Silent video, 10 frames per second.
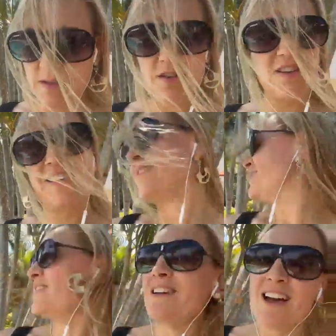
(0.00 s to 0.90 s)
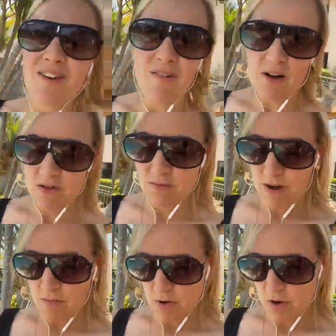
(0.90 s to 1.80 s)
So you think, well, you
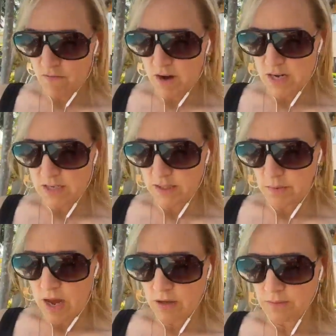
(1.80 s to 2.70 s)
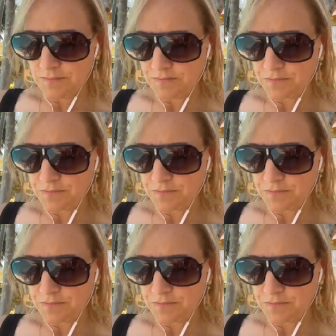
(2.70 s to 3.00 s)
might want to go read it as well.